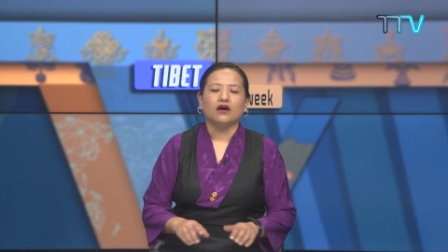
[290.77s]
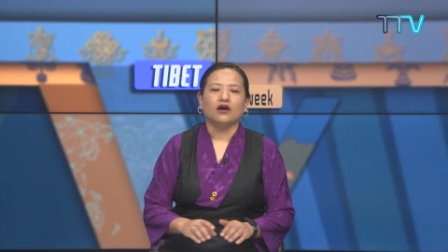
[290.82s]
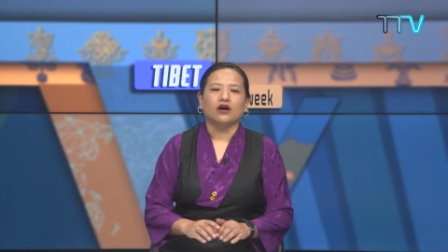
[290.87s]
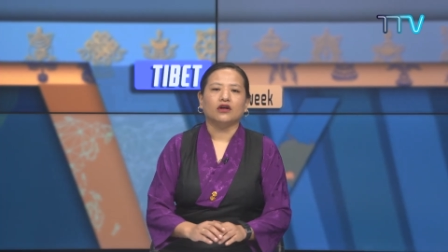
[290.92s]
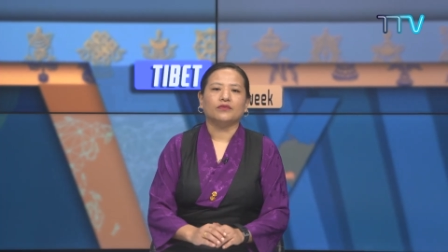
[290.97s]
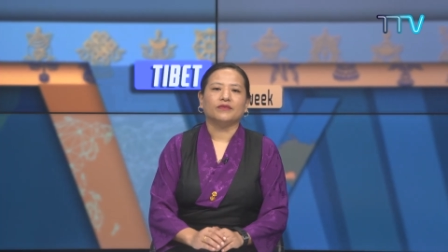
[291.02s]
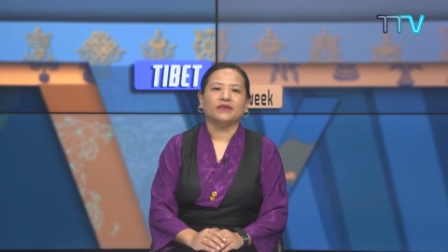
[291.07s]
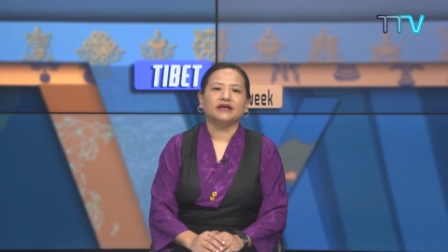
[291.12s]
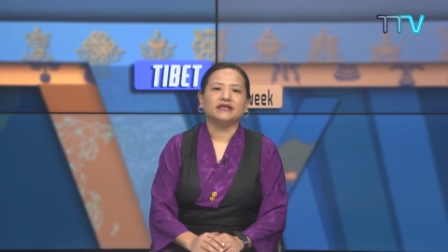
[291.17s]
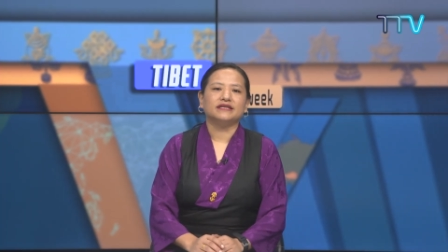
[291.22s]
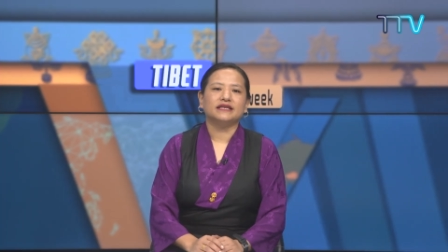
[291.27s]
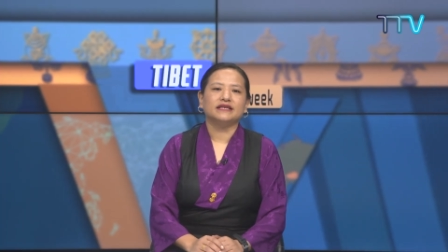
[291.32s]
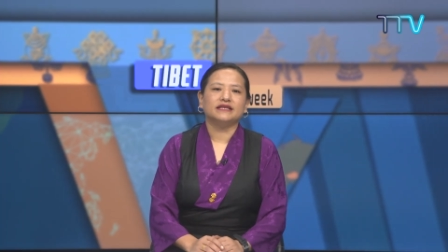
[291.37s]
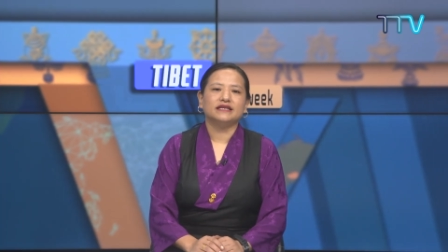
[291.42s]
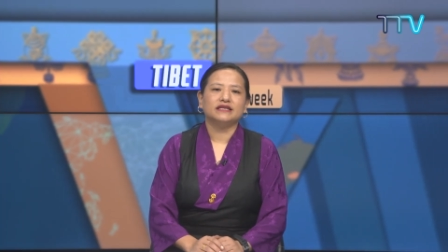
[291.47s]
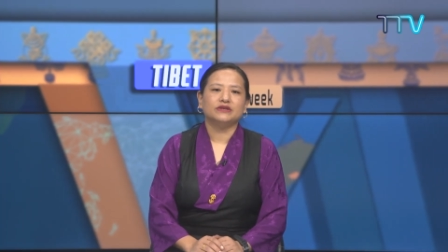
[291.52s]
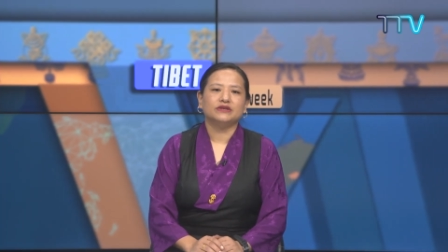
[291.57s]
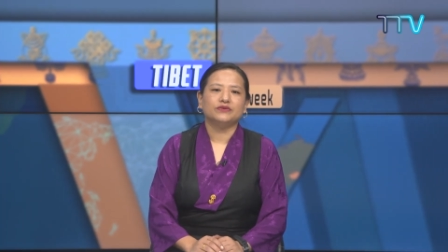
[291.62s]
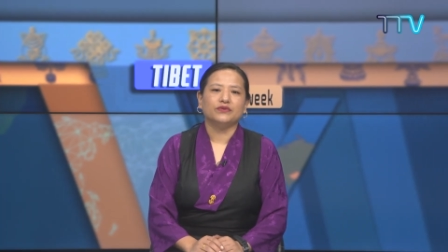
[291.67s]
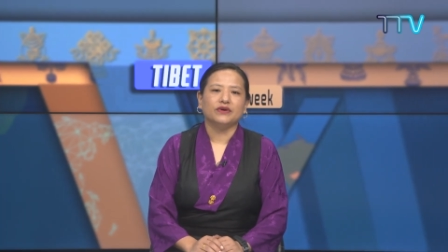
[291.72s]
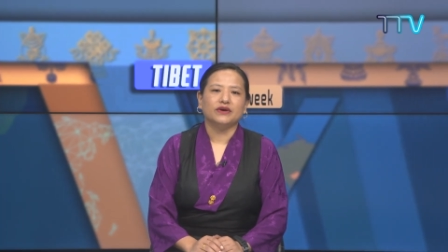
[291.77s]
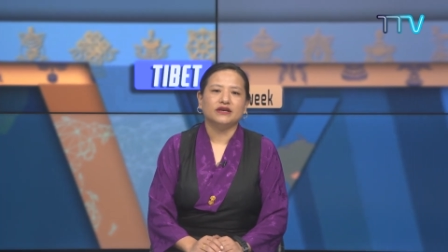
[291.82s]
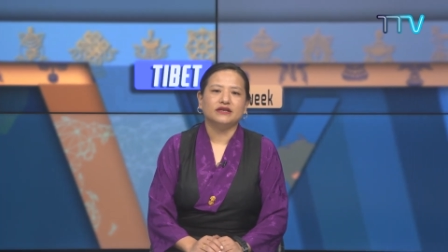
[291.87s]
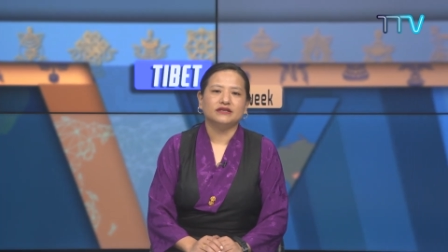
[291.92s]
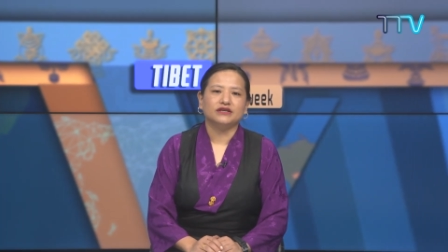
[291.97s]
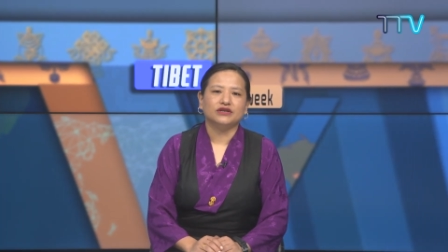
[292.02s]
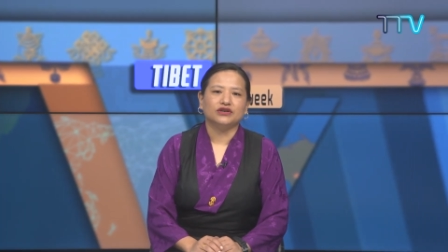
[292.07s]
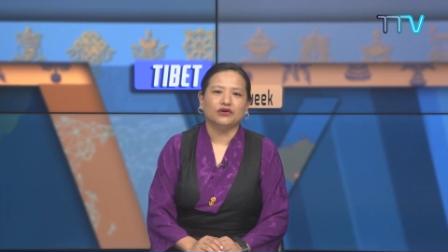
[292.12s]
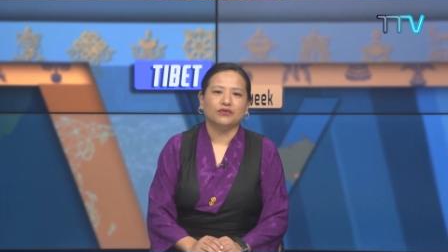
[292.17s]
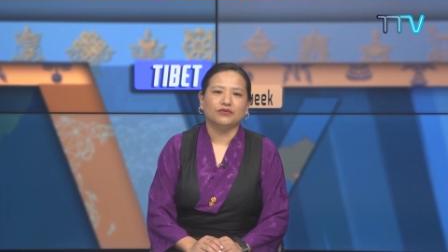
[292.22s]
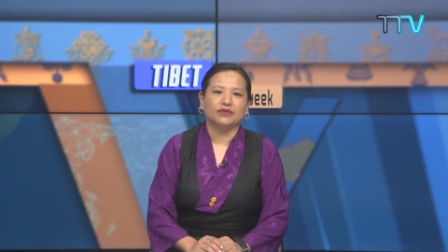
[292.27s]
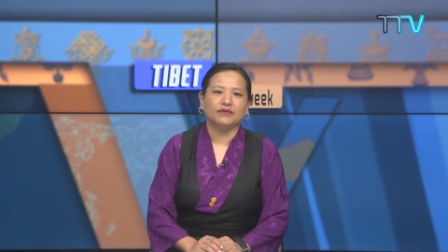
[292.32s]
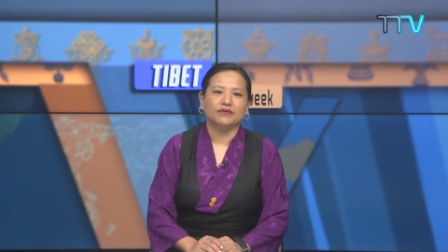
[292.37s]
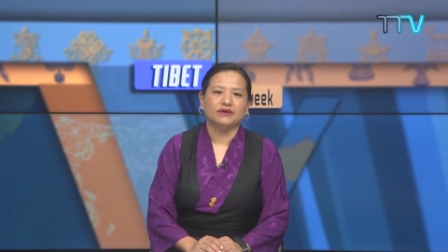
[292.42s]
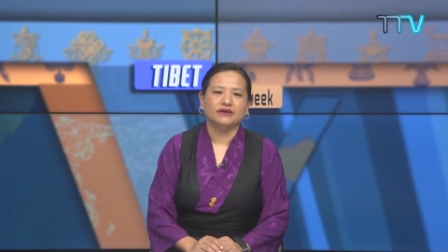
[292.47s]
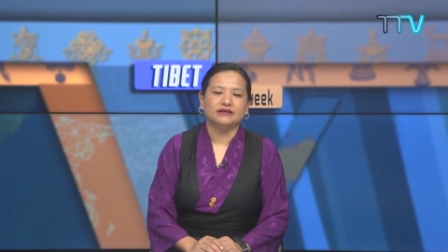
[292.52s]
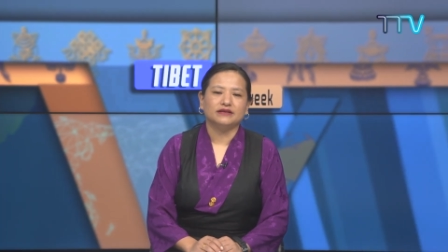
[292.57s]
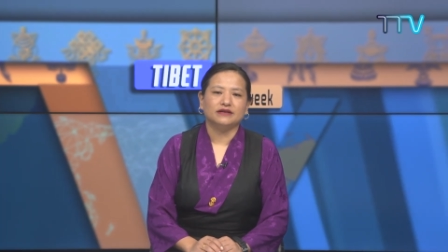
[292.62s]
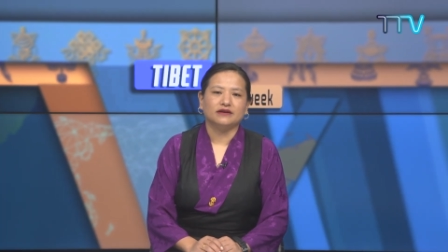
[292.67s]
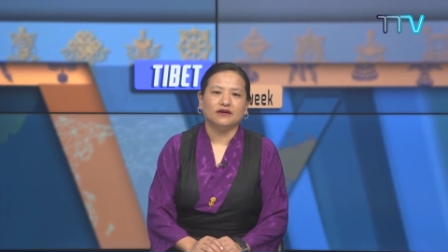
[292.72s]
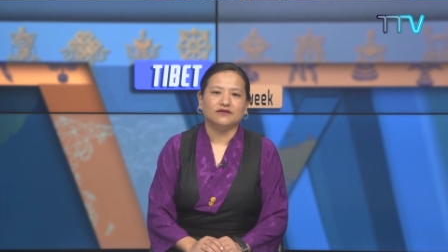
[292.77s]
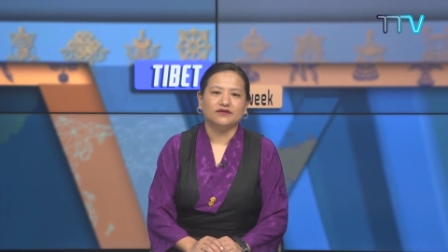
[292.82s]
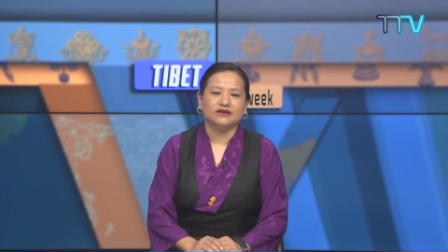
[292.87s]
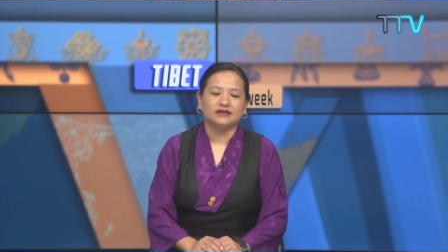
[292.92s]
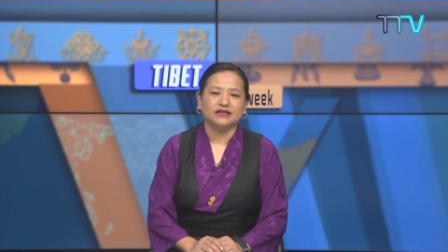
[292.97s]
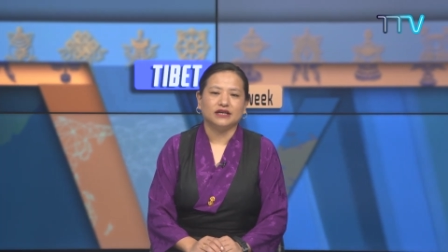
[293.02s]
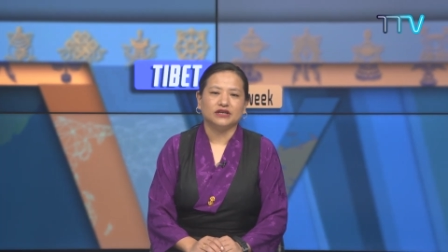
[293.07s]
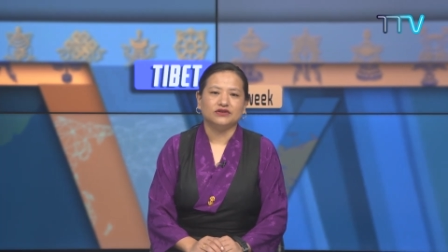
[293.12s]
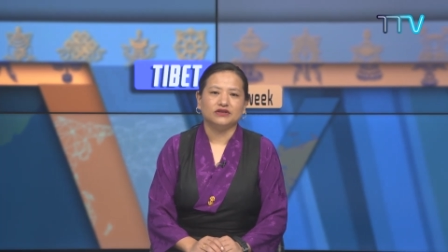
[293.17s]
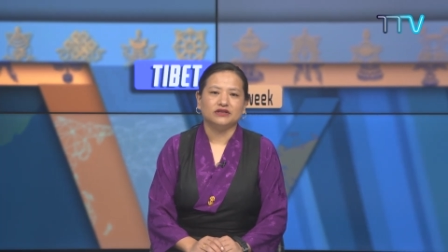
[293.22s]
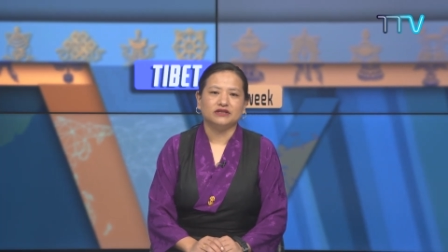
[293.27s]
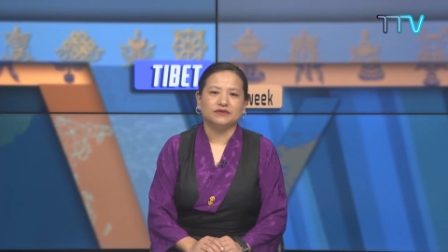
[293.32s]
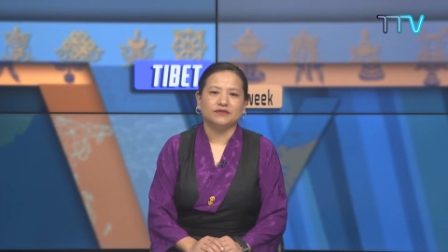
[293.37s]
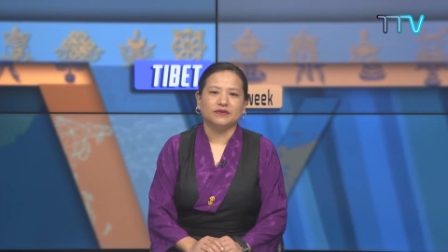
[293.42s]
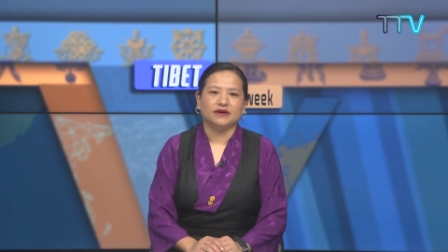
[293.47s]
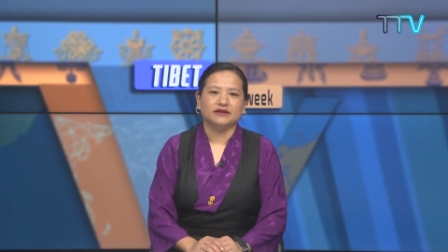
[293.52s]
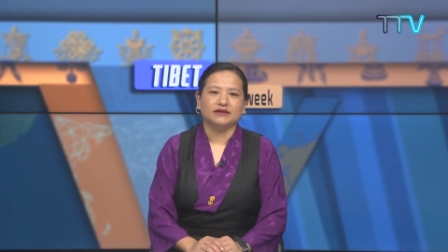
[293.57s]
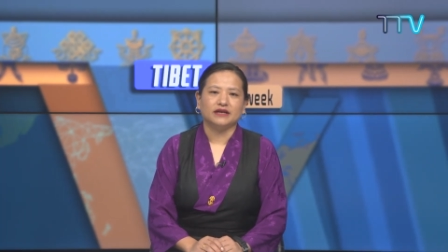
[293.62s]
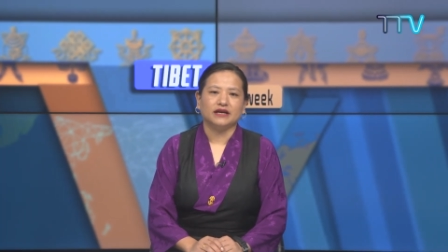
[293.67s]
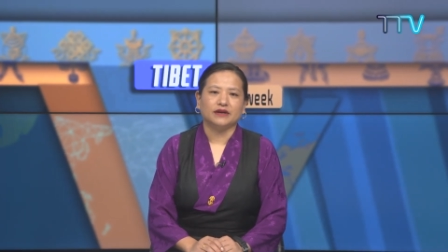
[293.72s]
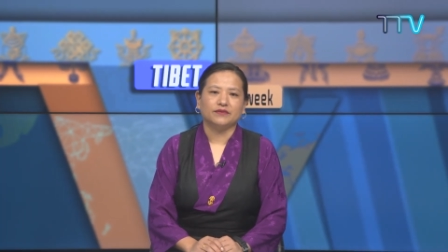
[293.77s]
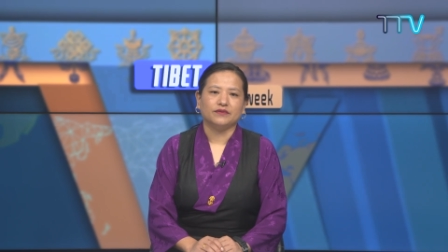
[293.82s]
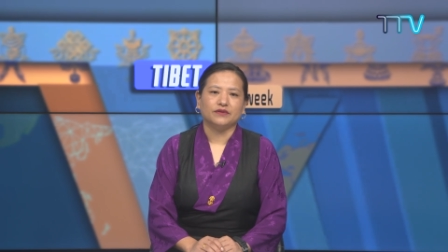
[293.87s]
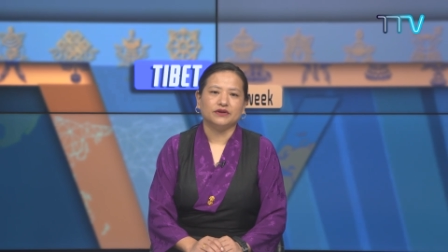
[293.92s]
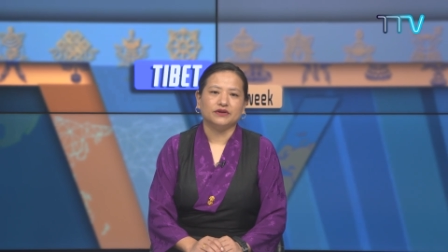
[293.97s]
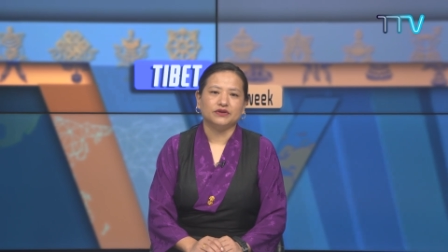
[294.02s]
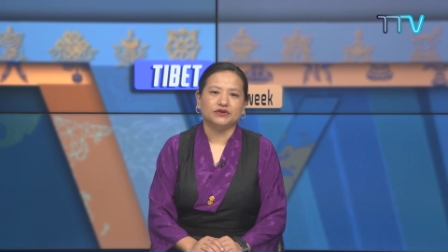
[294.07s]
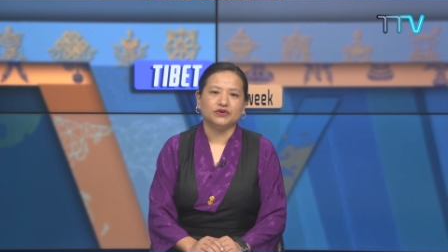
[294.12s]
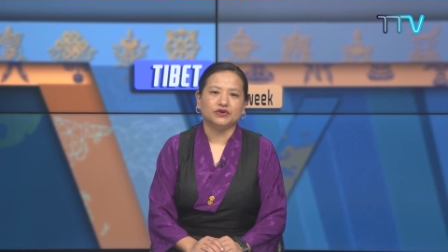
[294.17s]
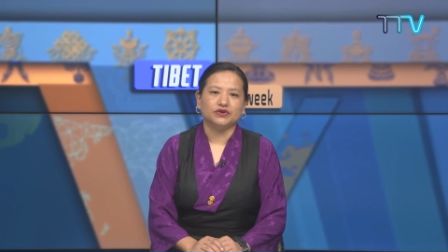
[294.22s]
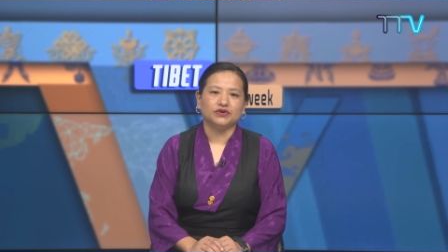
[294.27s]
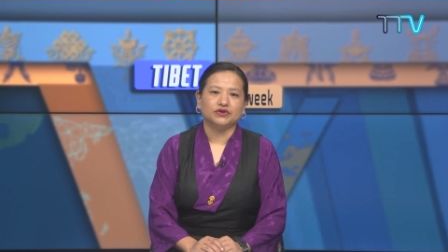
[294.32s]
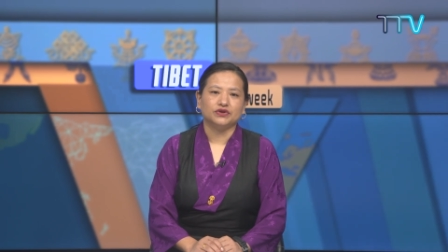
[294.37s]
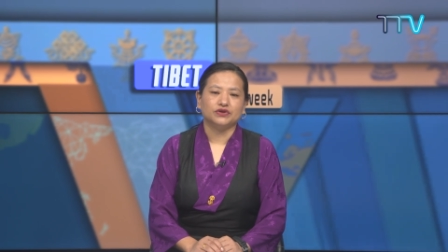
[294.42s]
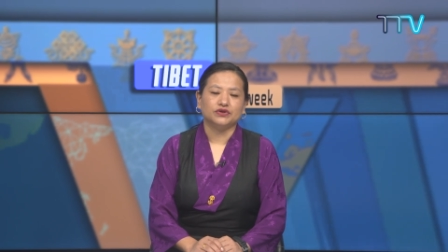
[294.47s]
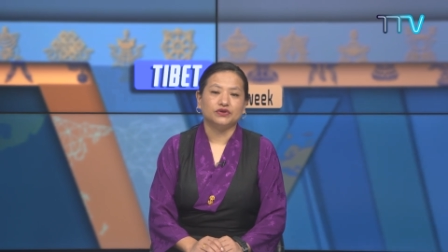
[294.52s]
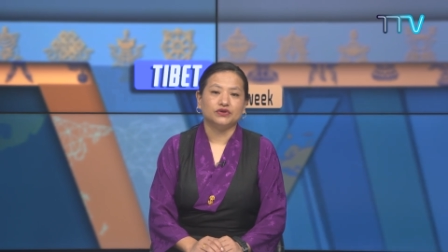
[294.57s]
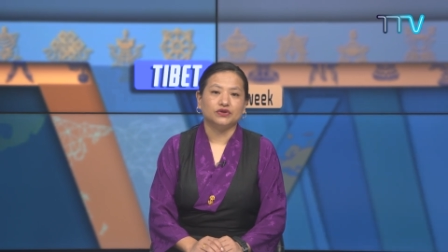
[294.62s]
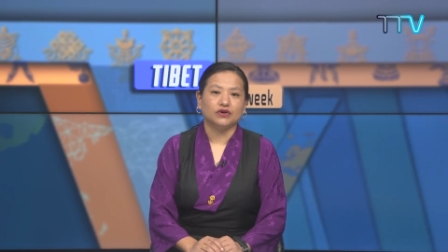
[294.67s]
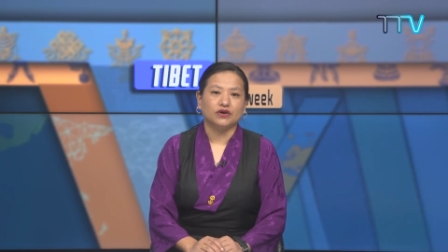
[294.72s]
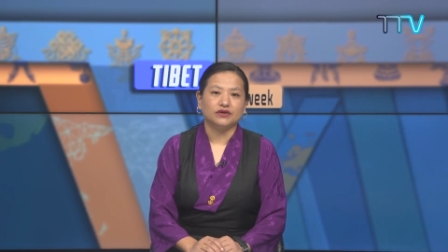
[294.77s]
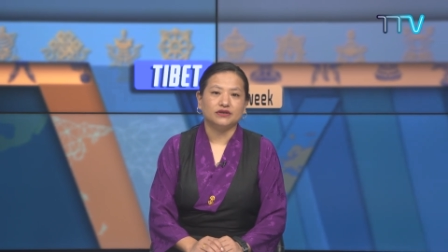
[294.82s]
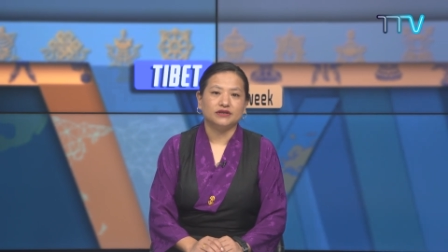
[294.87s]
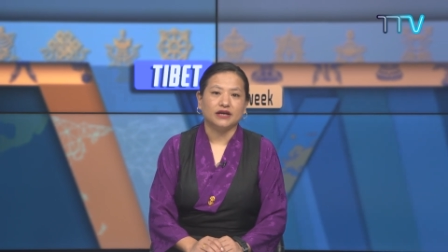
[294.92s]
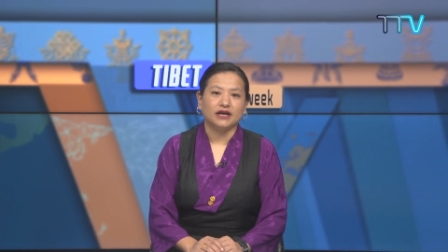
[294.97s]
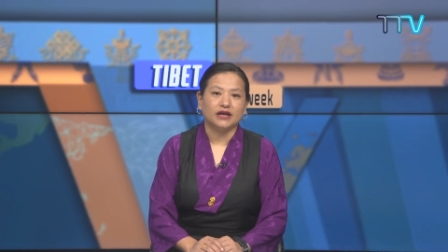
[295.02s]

On Monday this week, Sikyong Penpa Tsering of the Central Tibetan Administration sought